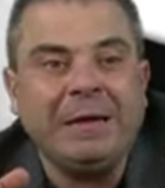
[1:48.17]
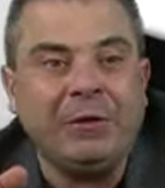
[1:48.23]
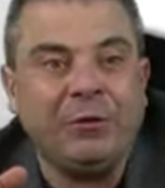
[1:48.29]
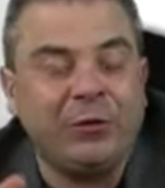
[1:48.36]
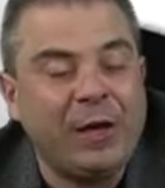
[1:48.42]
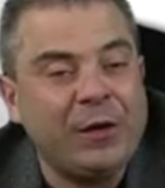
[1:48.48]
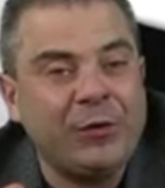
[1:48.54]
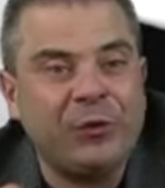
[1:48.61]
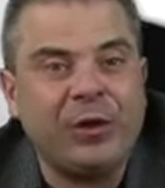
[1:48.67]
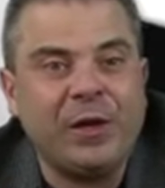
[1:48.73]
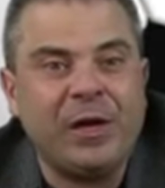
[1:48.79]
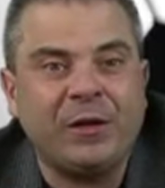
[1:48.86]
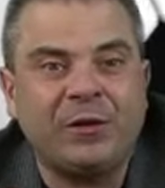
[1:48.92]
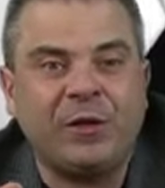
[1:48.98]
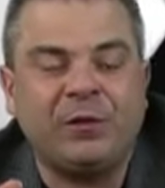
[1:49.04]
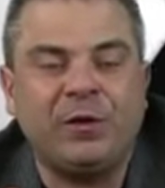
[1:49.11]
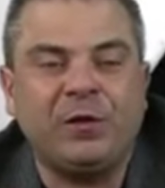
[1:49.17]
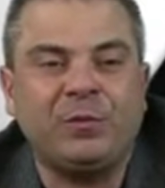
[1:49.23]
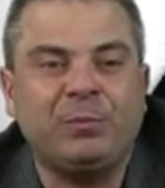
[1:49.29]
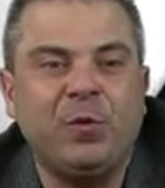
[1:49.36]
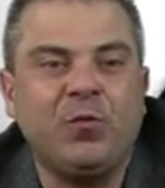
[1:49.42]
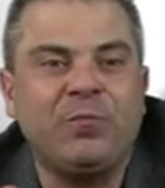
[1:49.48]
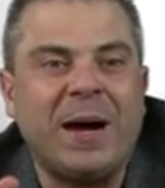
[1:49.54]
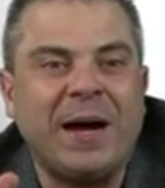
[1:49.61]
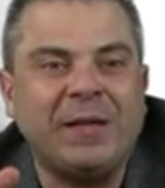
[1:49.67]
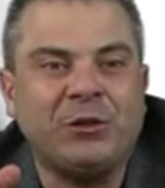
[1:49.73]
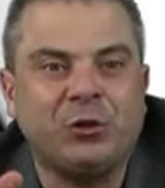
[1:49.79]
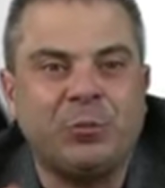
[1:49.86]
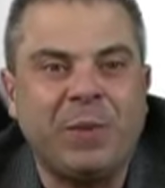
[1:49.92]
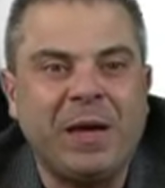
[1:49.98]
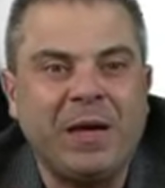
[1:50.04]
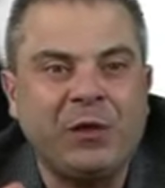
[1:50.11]
They think that this move by
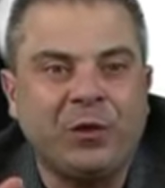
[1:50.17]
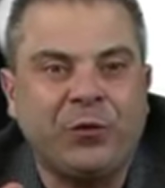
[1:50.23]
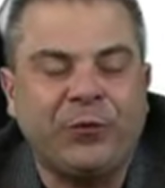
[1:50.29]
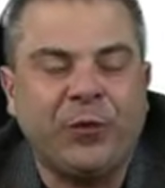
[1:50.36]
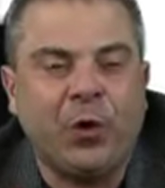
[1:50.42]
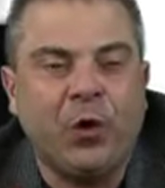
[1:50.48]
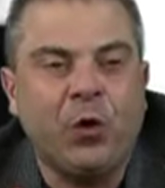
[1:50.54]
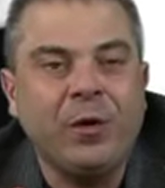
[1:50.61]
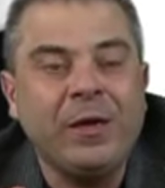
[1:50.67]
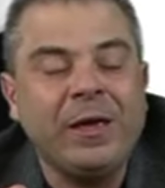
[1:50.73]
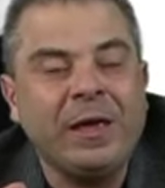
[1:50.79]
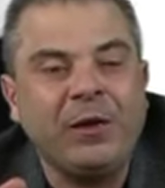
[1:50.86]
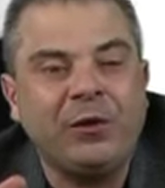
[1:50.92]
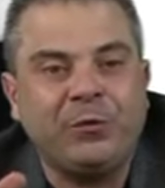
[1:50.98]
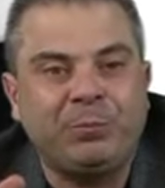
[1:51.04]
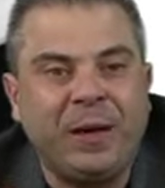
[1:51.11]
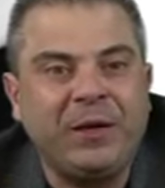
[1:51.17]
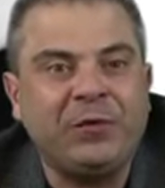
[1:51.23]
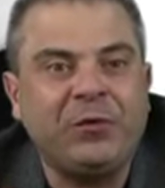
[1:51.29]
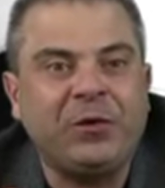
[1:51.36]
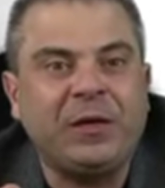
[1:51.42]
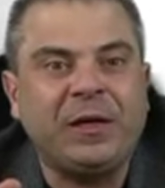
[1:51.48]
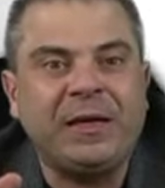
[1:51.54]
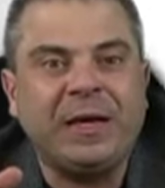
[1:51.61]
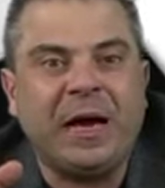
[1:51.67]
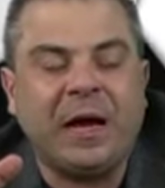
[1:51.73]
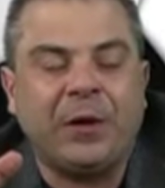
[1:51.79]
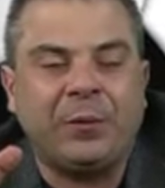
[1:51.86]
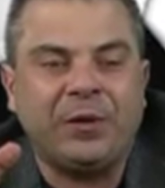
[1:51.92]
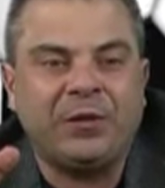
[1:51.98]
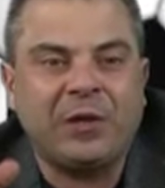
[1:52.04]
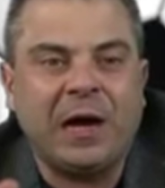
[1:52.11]
Jermain Jermain Defoe is basically
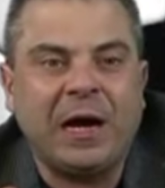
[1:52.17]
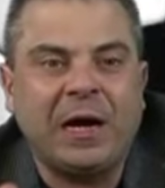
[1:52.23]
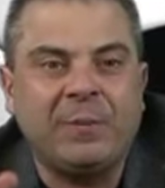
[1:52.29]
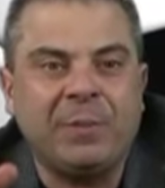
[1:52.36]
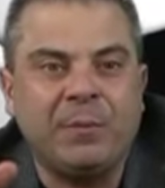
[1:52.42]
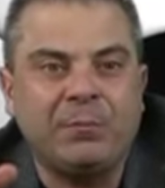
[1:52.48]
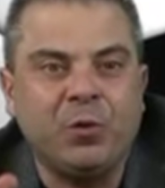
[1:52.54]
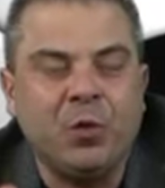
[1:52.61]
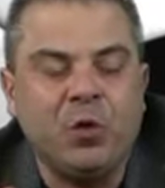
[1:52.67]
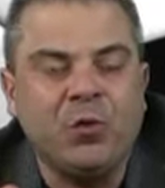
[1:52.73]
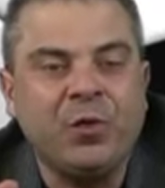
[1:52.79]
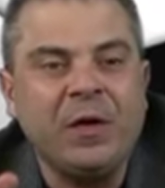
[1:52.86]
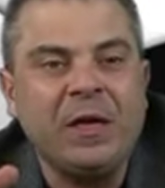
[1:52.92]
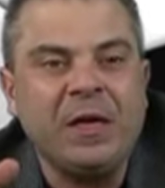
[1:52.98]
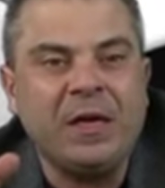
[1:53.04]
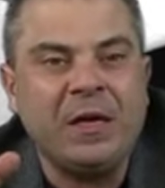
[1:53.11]
a retirement move.